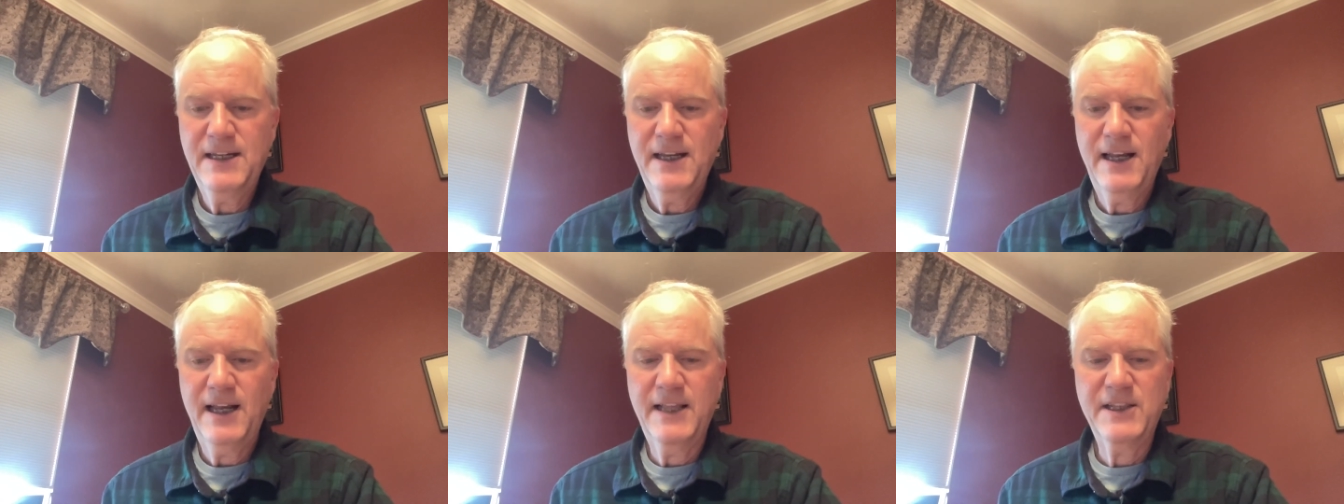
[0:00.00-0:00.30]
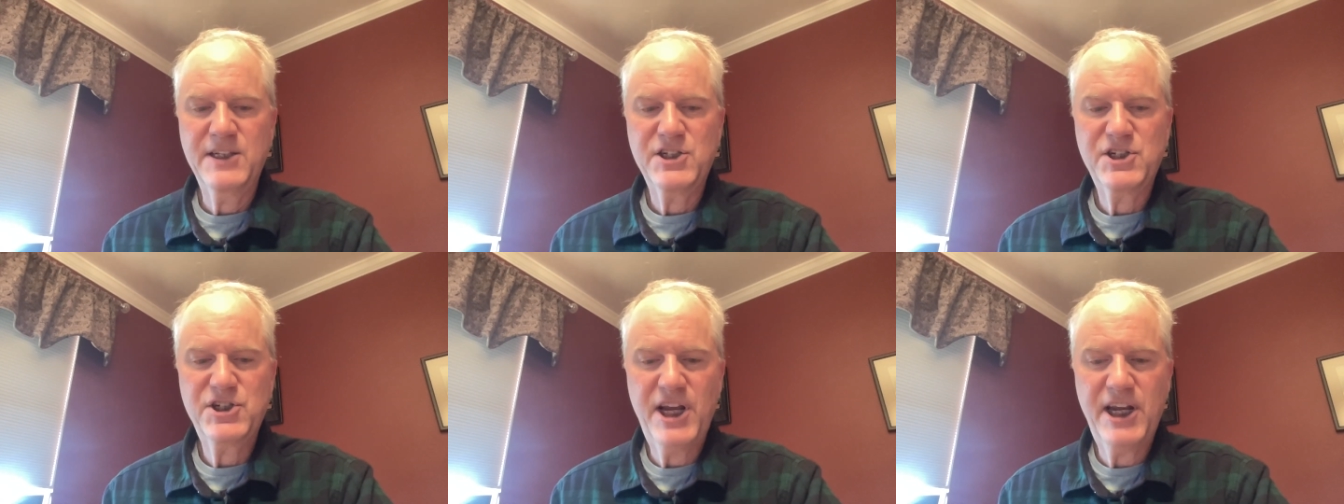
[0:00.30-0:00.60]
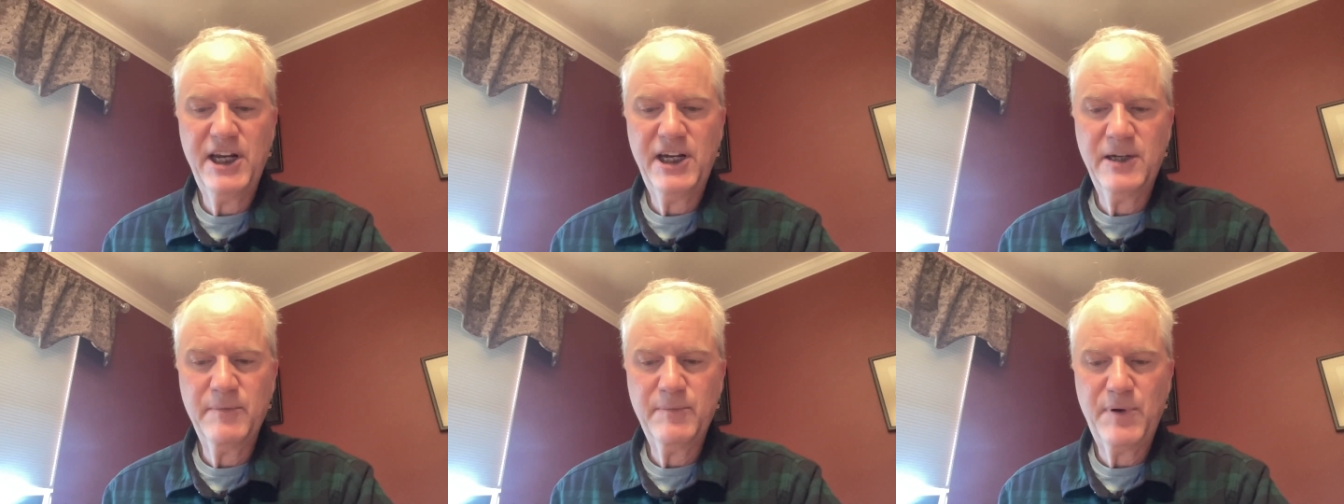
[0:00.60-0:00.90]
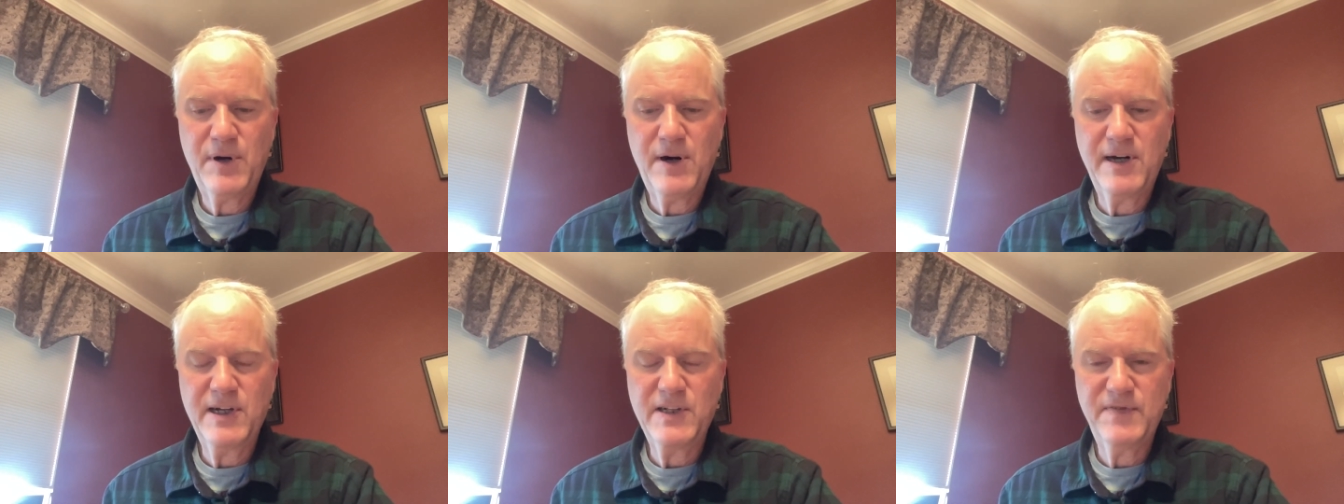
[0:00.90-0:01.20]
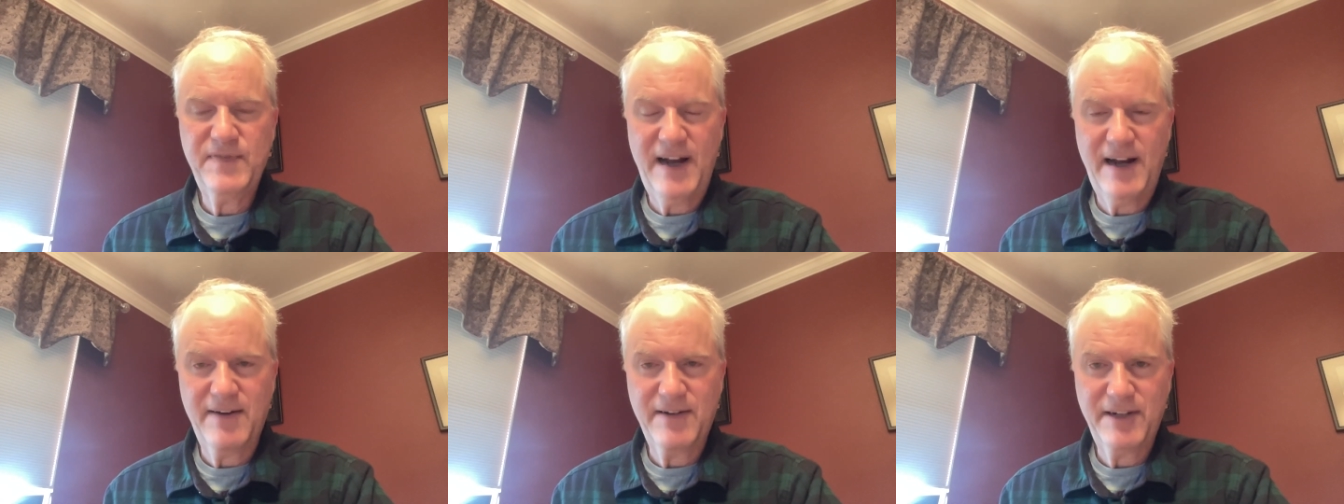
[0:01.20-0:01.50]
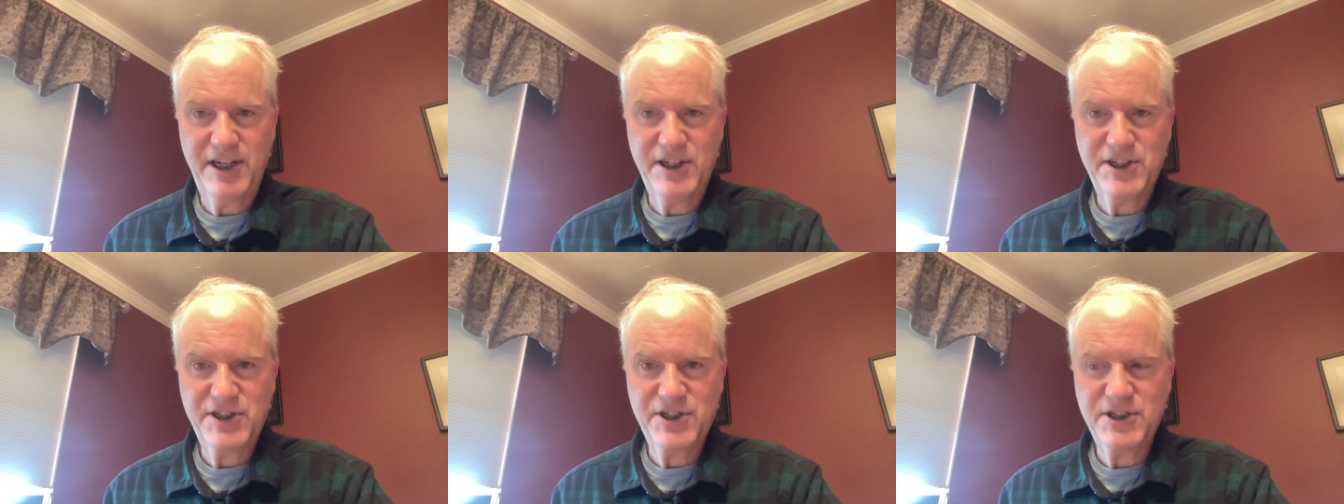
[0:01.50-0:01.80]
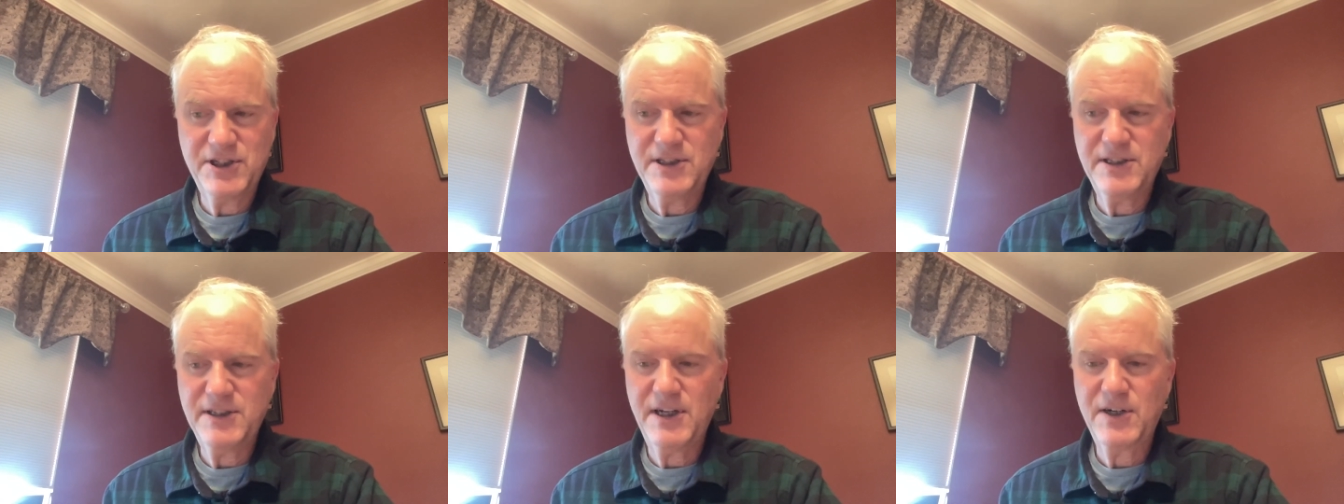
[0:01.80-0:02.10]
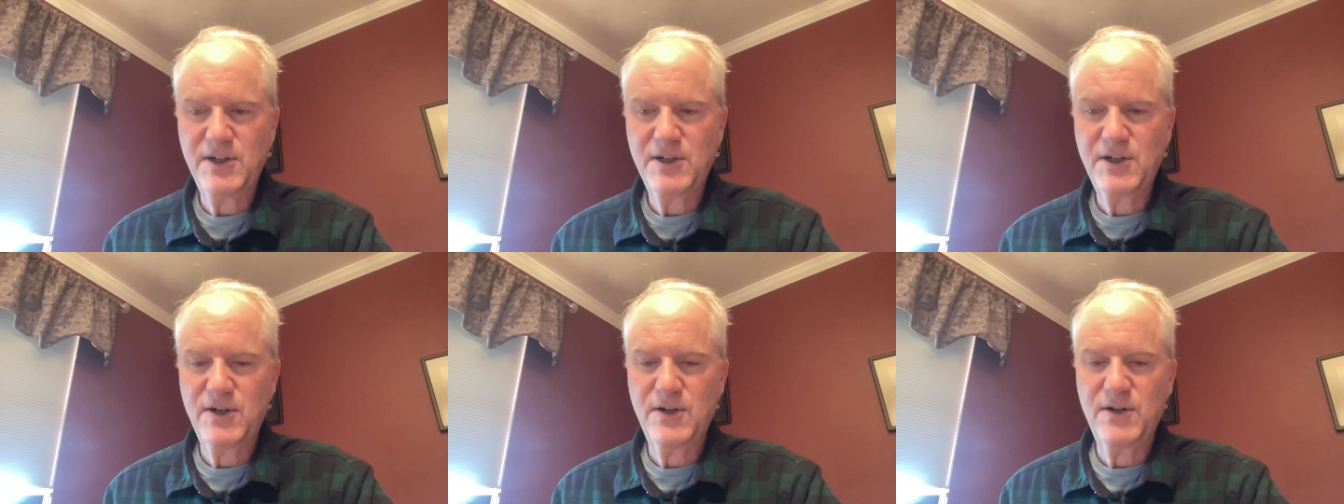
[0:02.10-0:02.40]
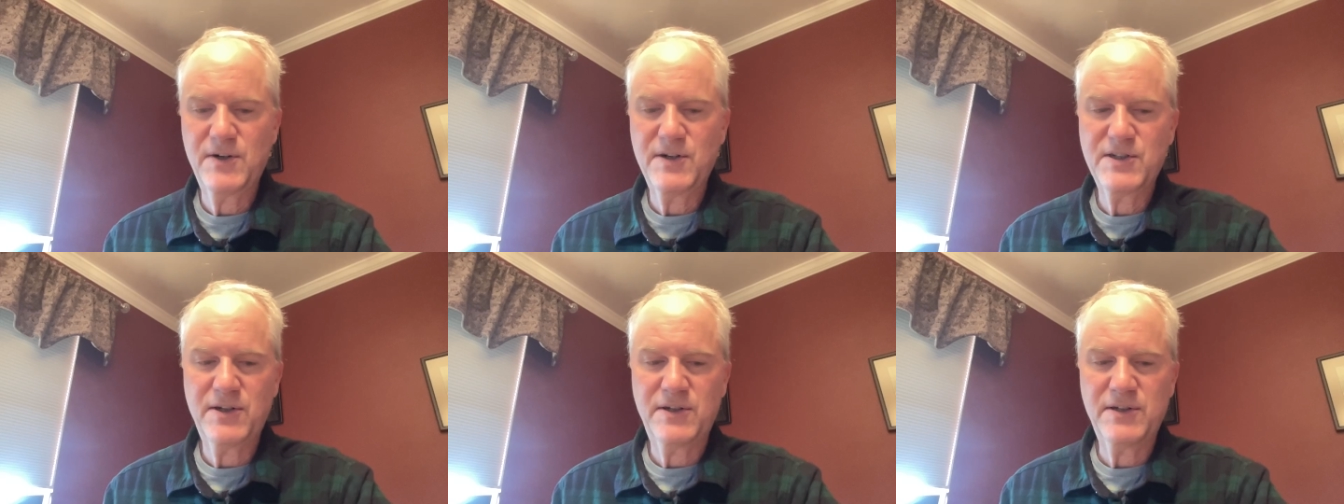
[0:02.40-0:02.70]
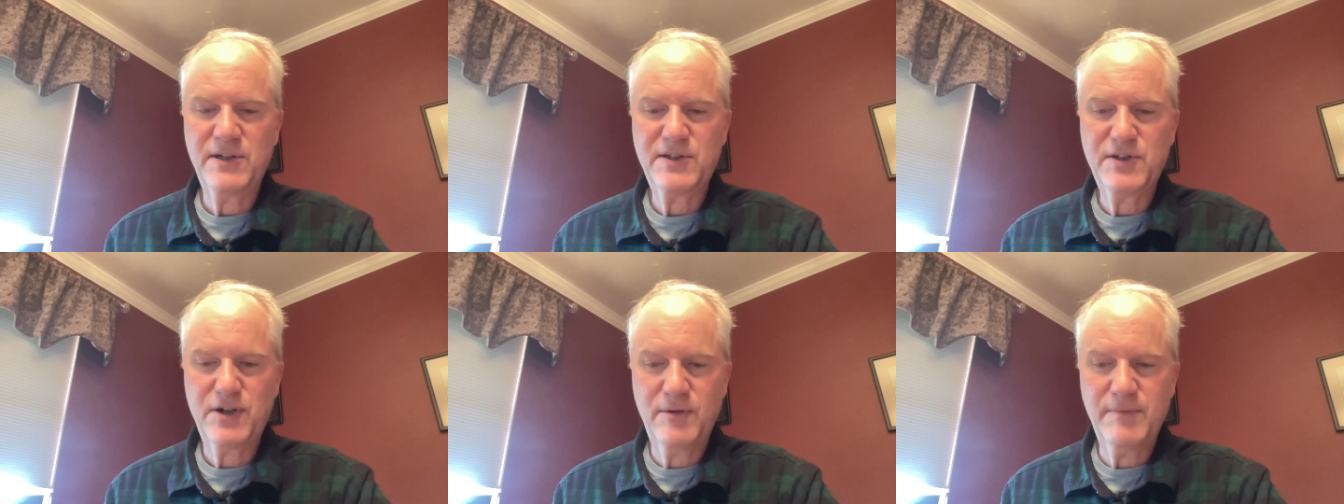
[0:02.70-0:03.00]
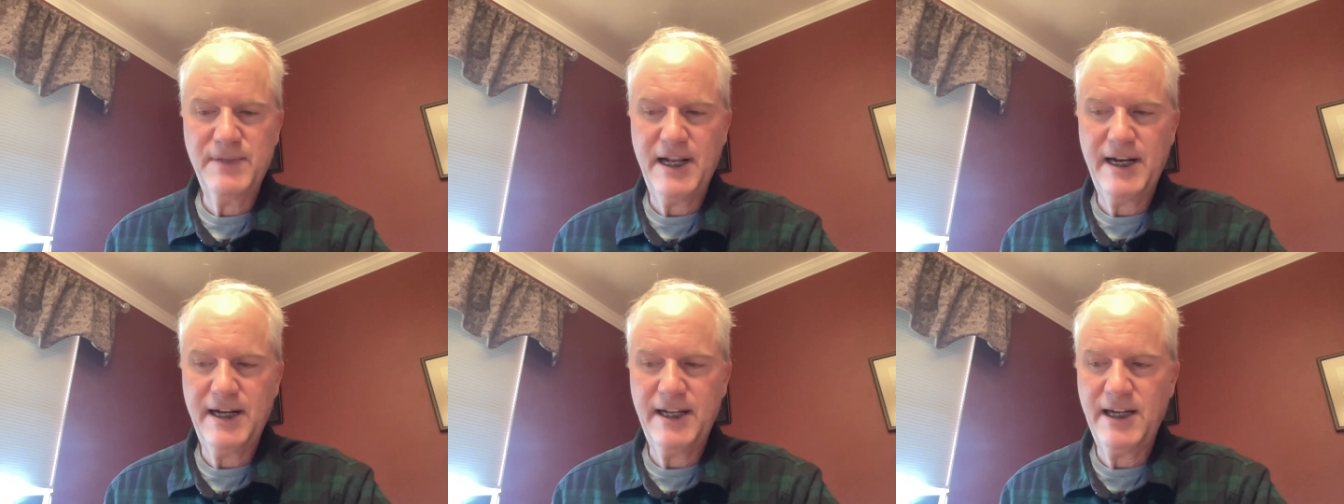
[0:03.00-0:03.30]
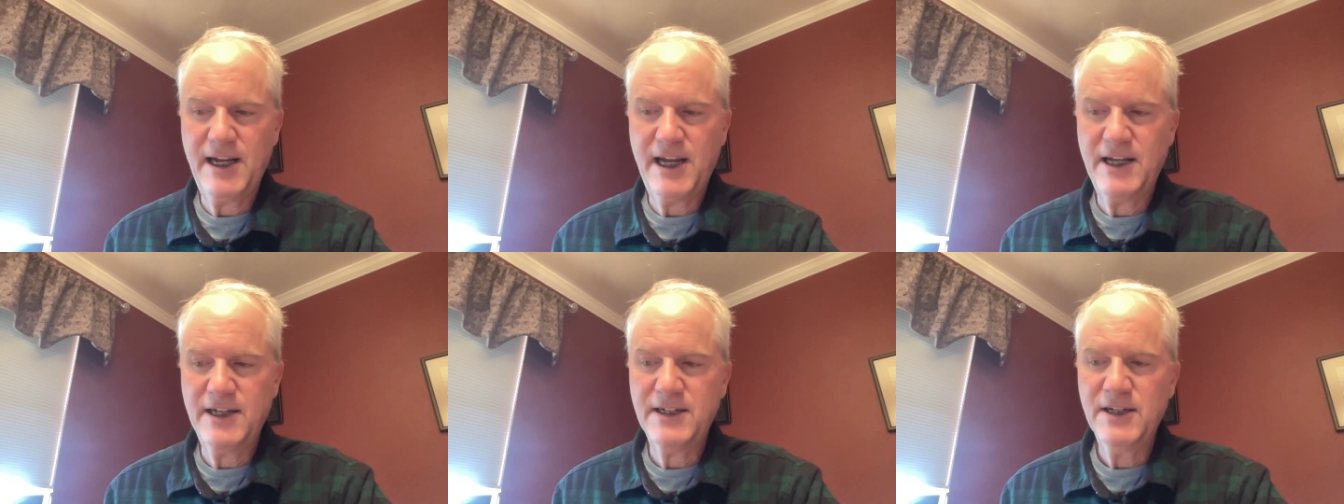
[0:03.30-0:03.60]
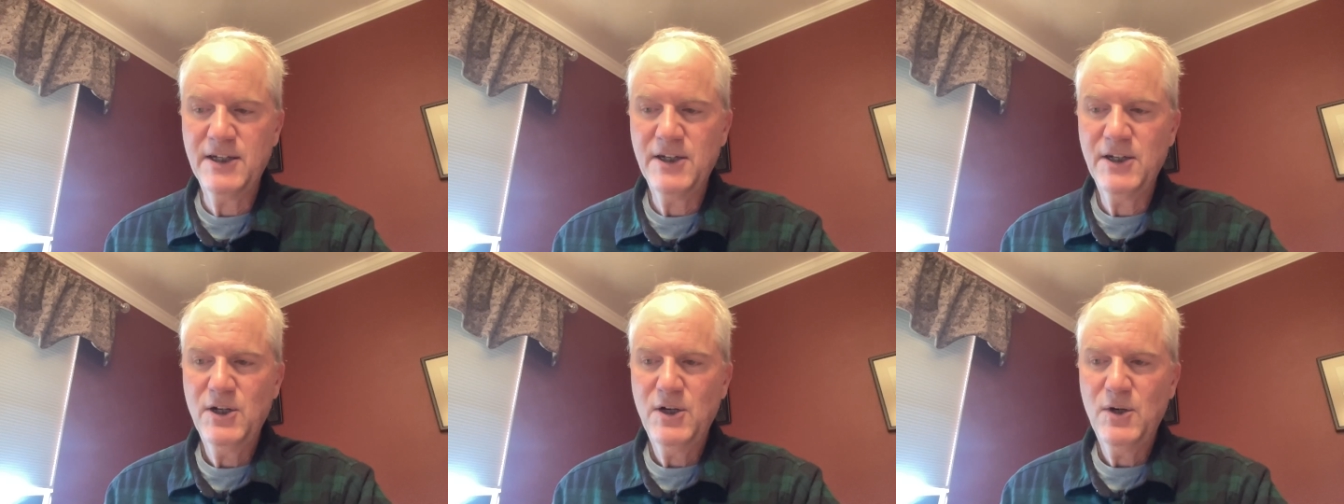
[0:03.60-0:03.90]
and the shaken part is validation that occurs on the terminating end,